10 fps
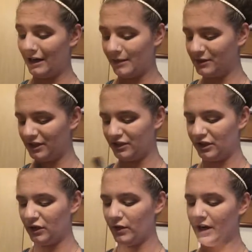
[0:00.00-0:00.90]
Ipsy
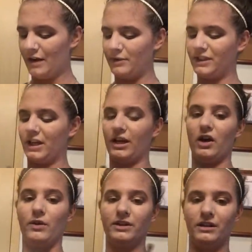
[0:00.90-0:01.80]
too, and I'm just gonna
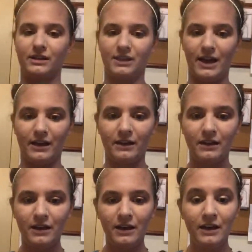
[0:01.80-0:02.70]
go into this like
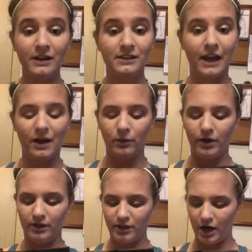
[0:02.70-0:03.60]
satin one
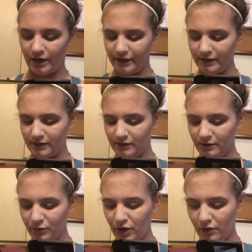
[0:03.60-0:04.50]
in the Tartiest
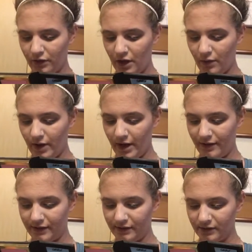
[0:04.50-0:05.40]
Pro Glow,
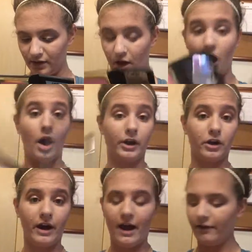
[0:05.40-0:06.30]
and this is
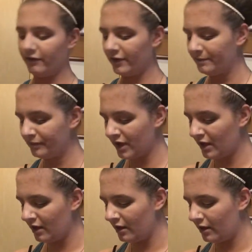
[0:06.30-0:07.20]
Autograph,
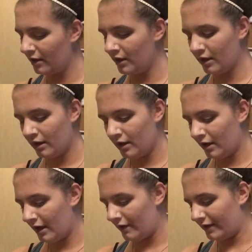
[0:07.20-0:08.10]

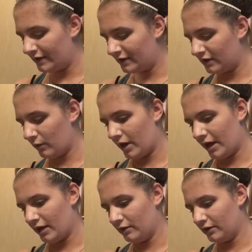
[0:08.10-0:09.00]
and this is the one I
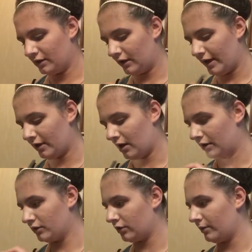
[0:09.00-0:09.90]
use to like
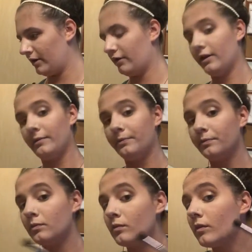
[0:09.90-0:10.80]
contour with.
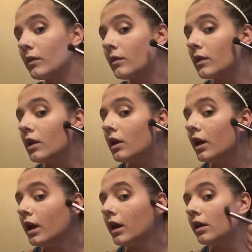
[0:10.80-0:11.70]

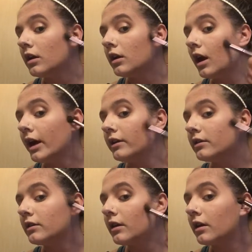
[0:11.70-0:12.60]
And I
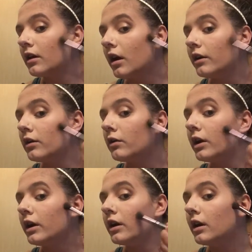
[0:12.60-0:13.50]
just started
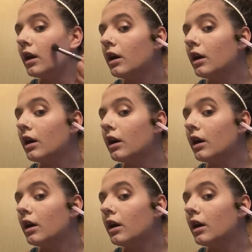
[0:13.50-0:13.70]
contouring.